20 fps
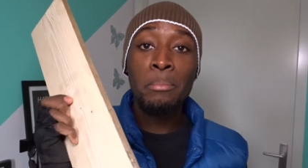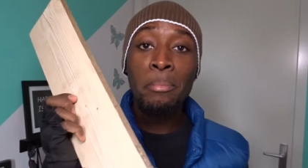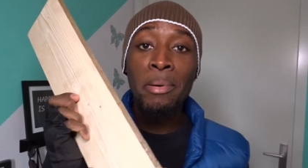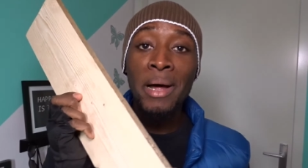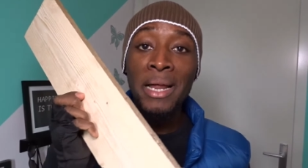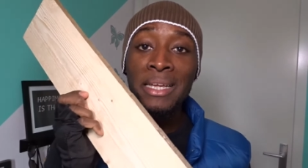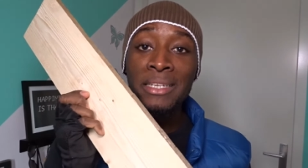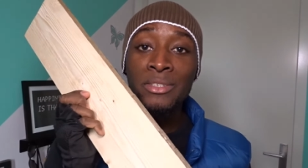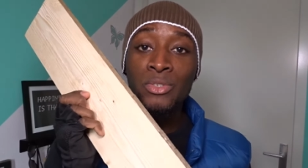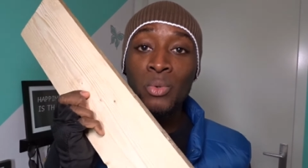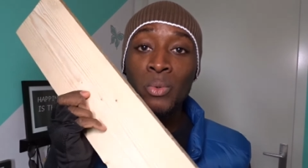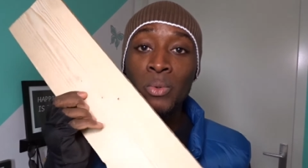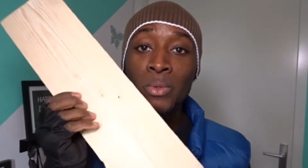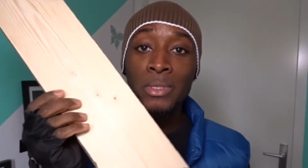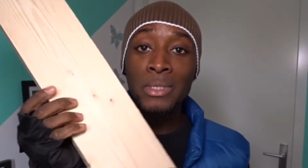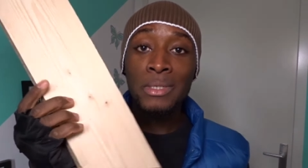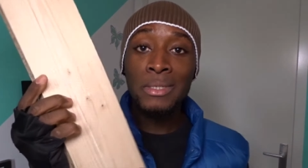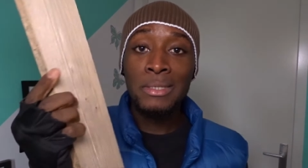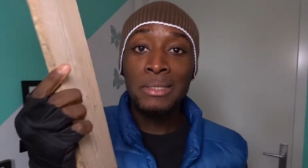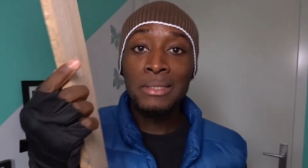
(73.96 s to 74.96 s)
pallet
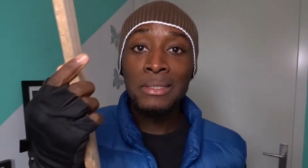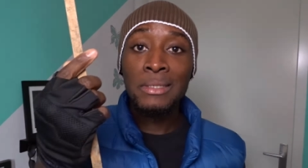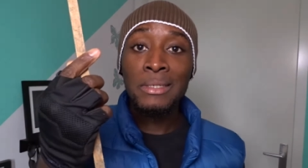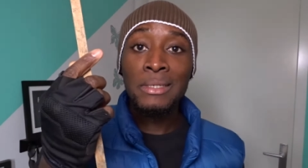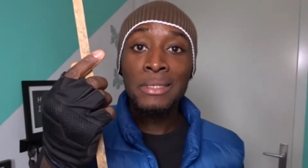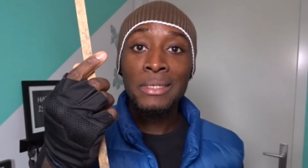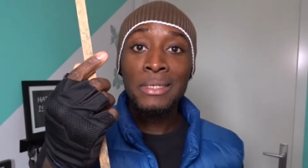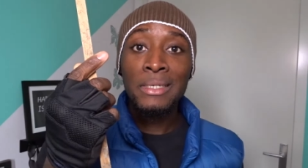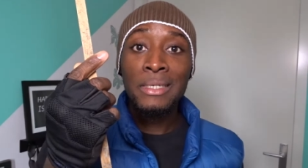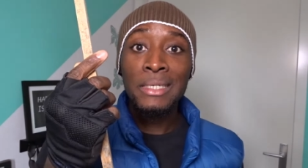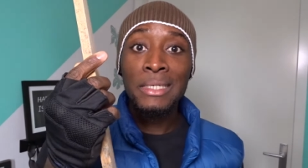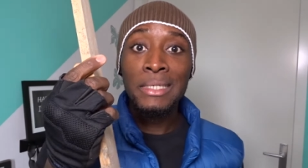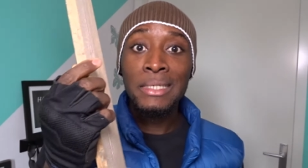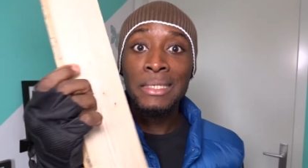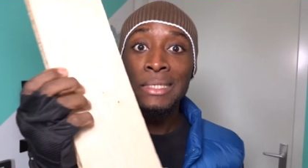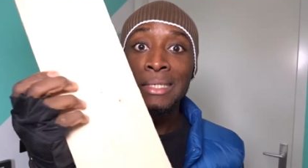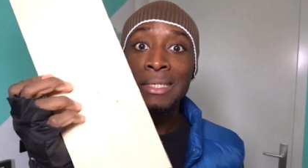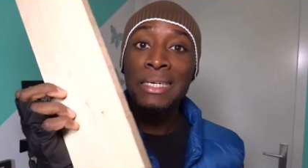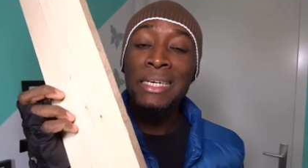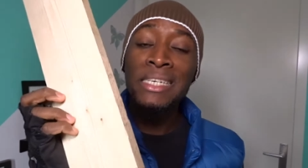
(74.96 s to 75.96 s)
wood.
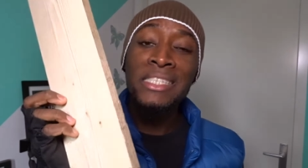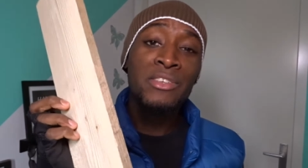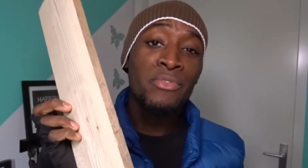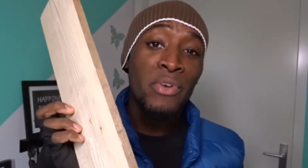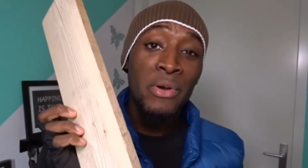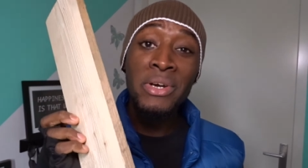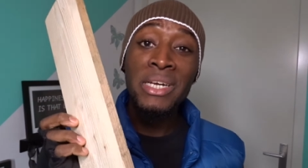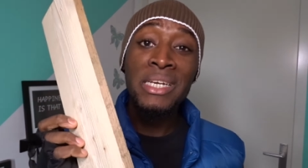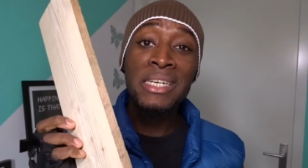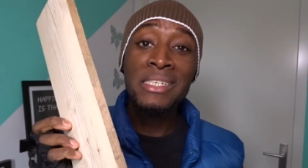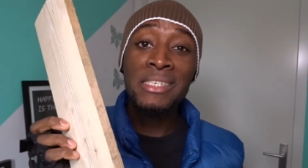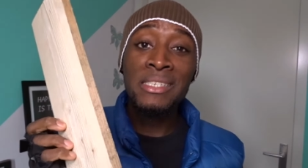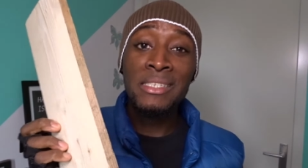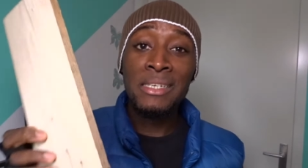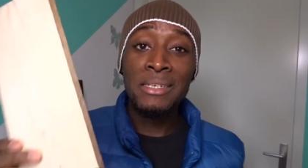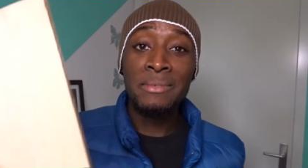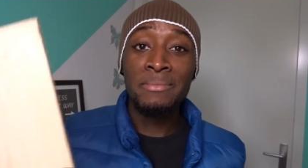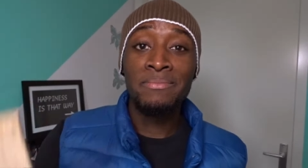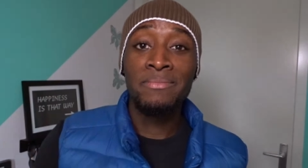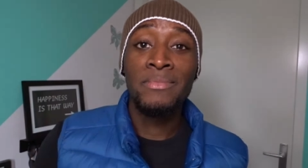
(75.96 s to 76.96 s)
It's very
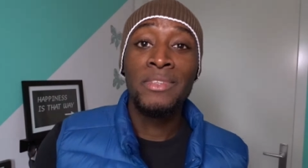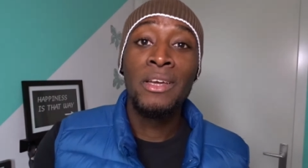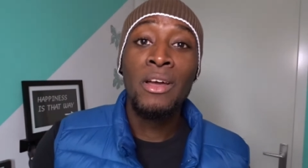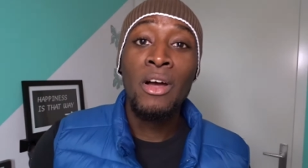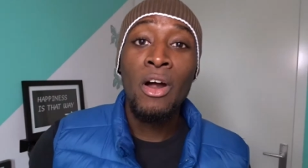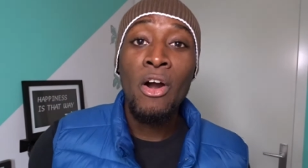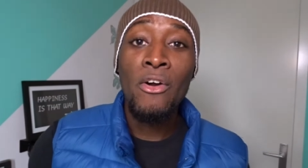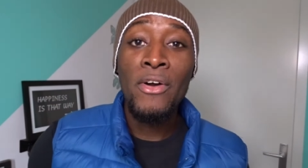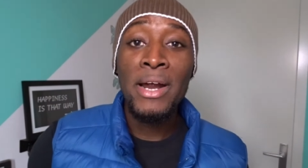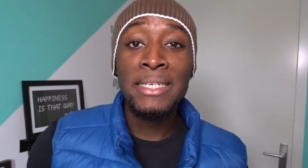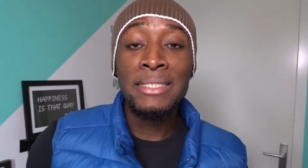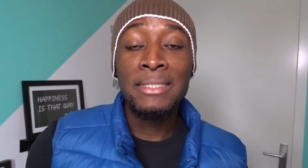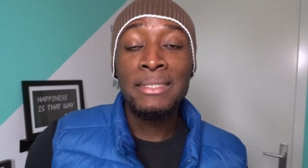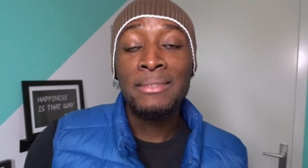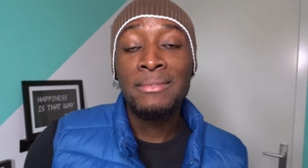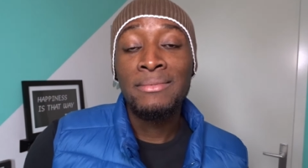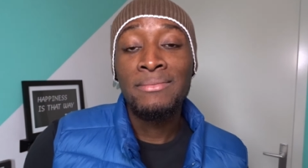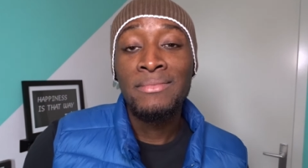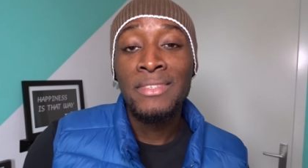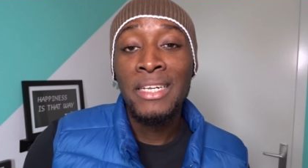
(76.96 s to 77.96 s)
easy.
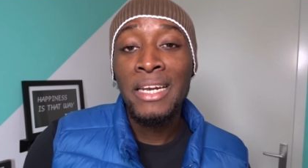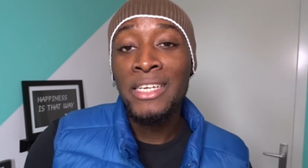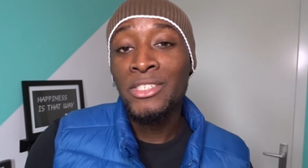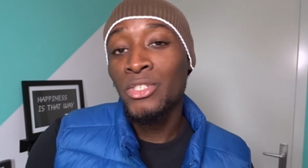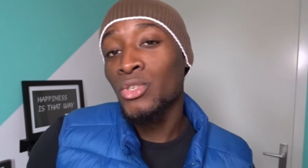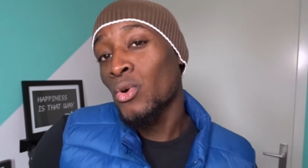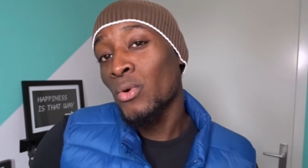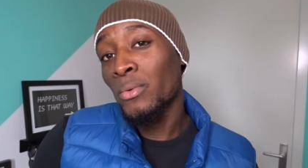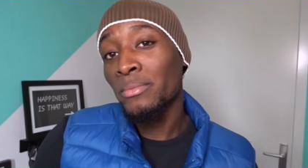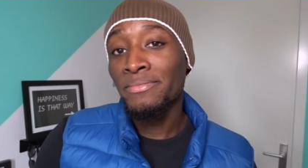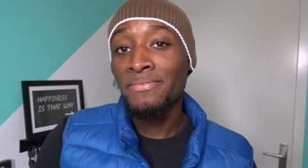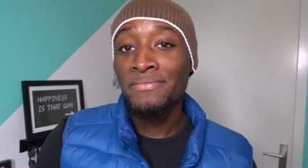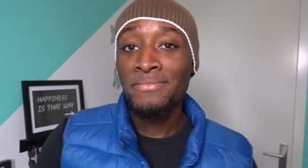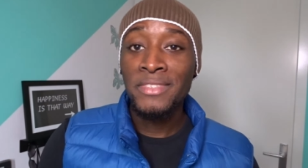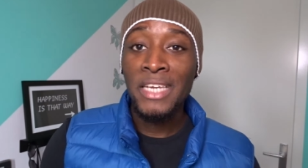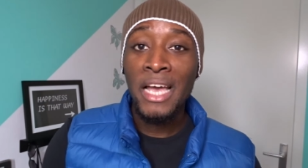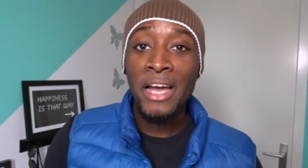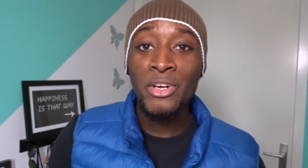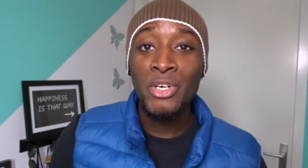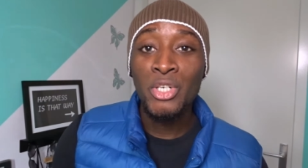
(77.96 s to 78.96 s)
Alright, let's go.
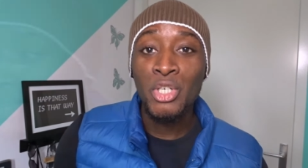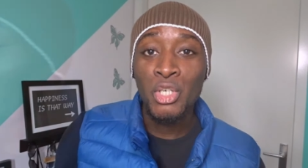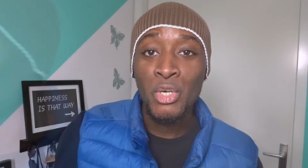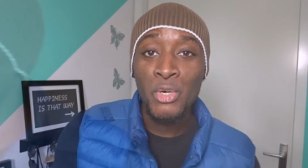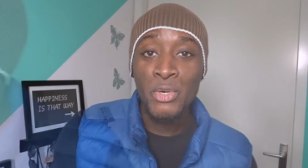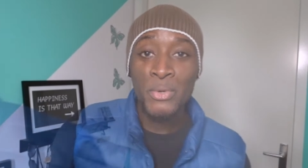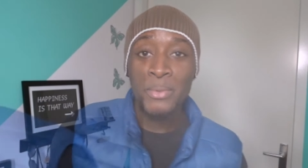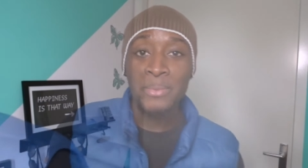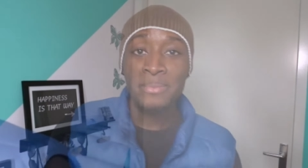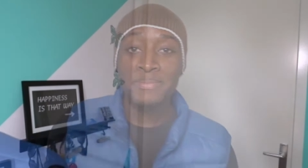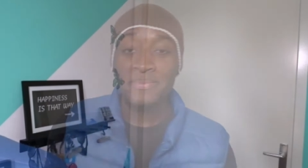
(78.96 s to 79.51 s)
I'm gonna show you.